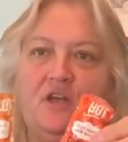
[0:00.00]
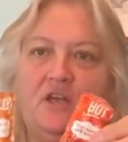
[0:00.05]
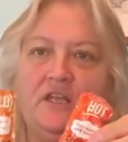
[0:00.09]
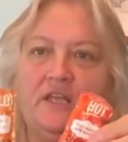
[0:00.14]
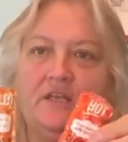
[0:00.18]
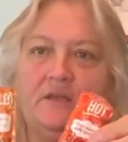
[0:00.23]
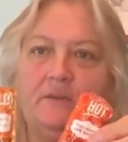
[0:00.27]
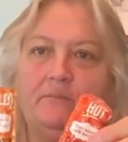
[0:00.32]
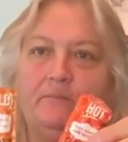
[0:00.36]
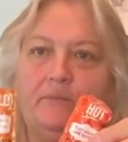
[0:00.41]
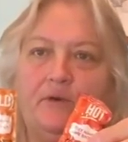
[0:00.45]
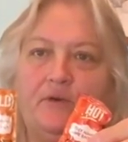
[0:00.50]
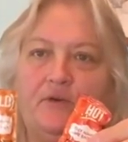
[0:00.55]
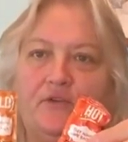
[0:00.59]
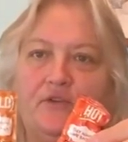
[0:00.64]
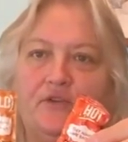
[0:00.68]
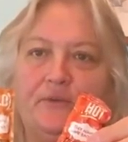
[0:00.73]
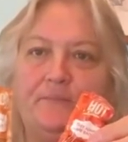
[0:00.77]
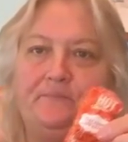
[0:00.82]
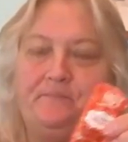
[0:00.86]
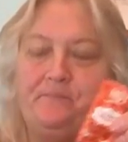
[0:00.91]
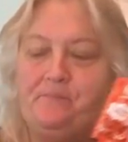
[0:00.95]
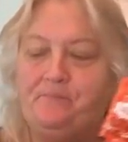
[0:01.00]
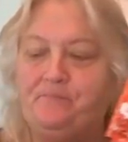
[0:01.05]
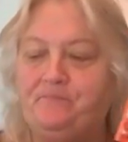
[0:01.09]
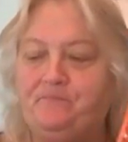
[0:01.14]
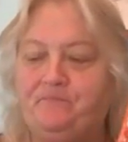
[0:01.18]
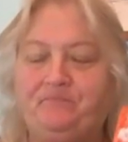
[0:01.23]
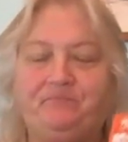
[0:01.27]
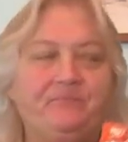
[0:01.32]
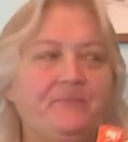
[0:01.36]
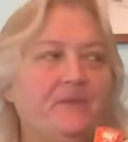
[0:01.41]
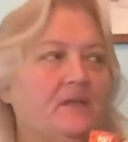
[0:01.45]
I like them both.
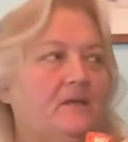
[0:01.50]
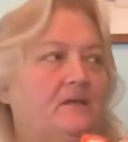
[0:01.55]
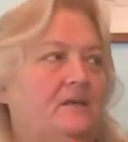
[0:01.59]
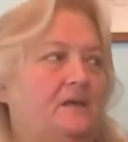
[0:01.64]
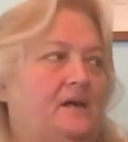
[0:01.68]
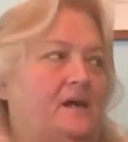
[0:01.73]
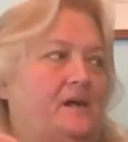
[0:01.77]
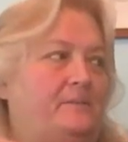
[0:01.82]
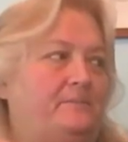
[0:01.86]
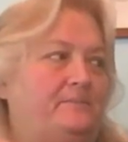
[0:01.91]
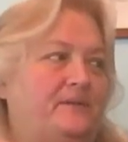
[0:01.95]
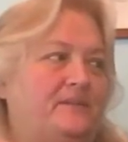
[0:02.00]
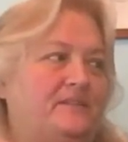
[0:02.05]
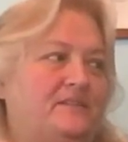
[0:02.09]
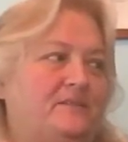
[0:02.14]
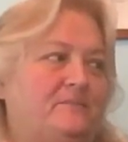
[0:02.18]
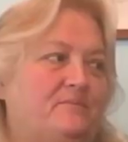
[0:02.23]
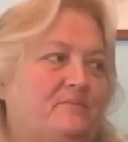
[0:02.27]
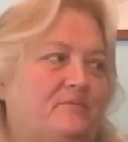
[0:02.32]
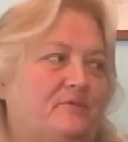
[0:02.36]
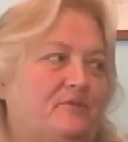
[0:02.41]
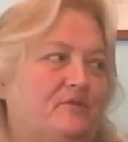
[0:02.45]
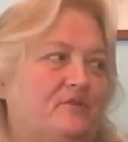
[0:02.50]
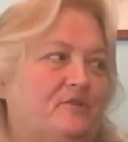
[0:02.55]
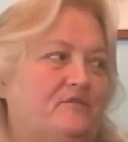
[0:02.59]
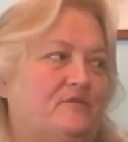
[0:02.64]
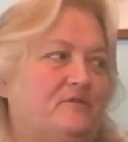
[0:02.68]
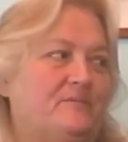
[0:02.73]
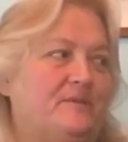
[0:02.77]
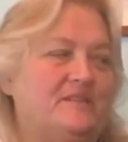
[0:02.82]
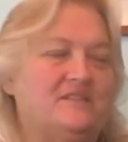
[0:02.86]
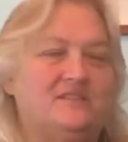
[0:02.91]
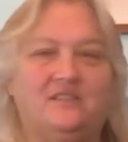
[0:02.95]
I picked a burger
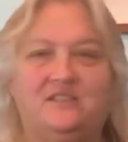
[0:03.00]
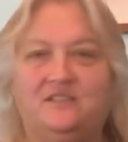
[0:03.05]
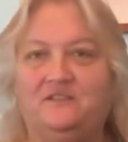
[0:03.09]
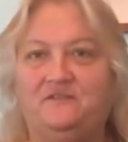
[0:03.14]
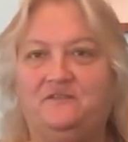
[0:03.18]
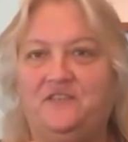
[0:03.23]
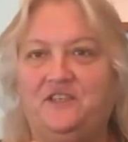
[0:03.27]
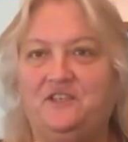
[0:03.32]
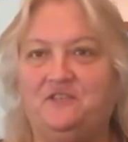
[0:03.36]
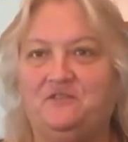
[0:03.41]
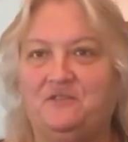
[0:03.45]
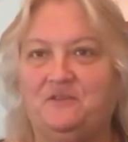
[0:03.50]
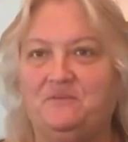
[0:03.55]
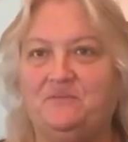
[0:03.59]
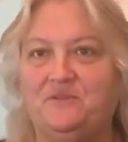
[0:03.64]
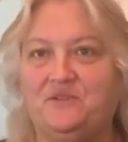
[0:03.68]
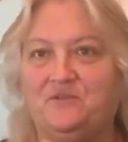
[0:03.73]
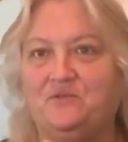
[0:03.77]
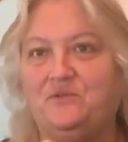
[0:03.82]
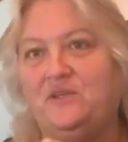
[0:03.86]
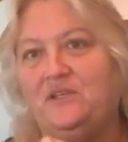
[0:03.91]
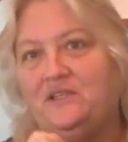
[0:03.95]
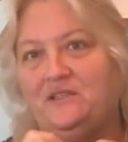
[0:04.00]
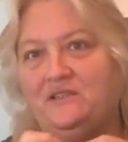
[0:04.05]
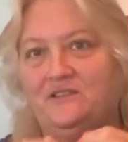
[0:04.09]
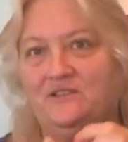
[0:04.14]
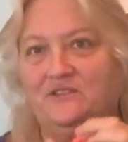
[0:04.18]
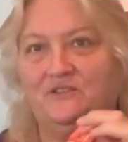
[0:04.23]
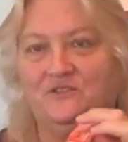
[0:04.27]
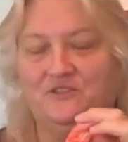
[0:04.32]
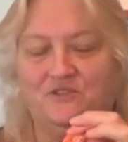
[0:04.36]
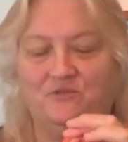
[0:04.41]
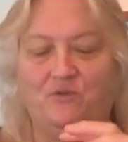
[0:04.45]
for my son to feed her in between
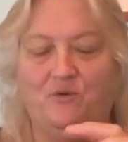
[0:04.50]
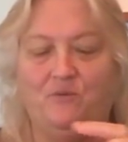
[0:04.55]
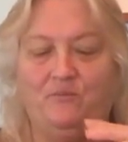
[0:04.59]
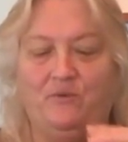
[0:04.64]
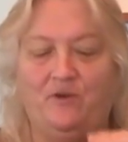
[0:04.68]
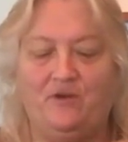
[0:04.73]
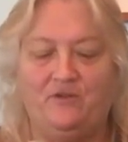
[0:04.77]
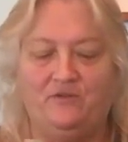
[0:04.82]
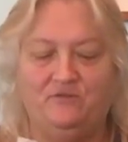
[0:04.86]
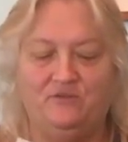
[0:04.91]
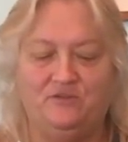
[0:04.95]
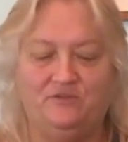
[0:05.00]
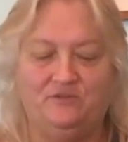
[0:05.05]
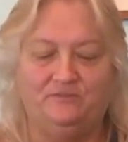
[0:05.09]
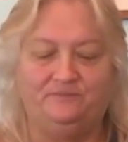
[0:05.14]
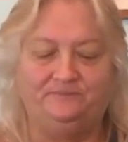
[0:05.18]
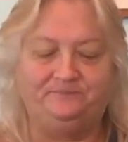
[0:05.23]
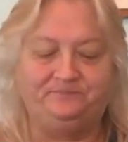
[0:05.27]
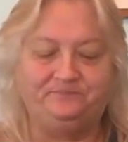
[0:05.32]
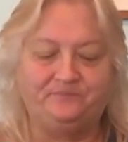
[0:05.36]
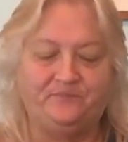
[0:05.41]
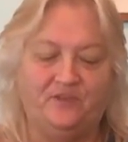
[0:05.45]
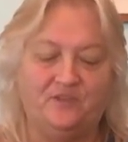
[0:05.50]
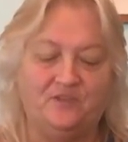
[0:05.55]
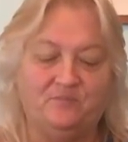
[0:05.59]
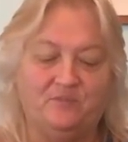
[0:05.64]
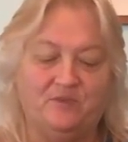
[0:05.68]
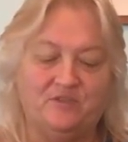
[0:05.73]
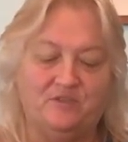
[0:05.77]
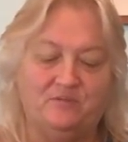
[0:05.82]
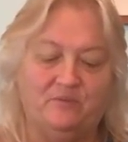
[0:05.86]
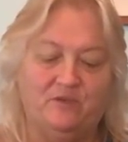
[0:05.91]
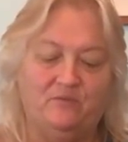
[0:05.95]
so she won't bother us,
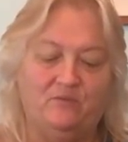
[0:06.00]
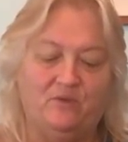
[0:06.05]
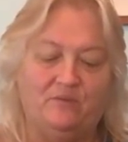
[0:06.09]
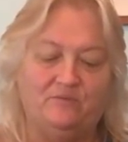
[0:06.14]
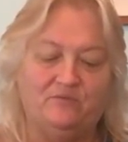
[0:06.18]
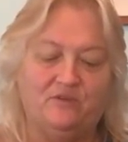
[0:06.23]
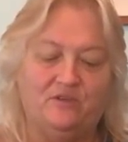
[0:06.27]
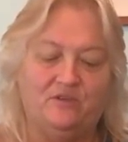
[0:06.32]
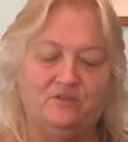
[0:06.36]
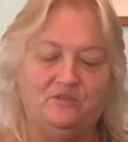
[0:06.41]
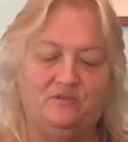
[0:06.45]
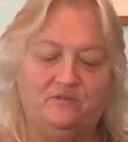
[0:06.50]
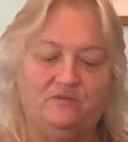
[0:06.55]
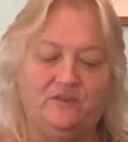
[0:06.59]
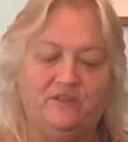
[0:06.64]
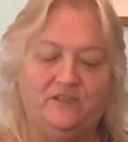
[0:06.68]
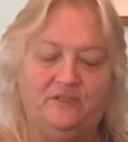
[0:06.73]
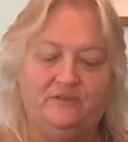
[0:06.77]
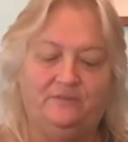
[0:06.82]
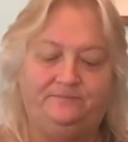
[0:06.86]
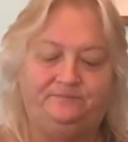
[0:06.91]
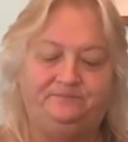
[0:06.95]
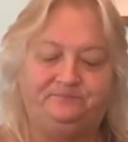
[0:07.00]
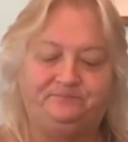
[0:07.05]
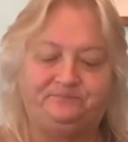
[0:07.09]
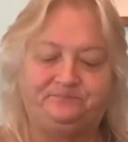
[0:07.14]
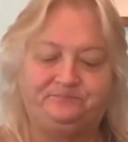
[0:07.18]
especially me while I'm trying to do a video.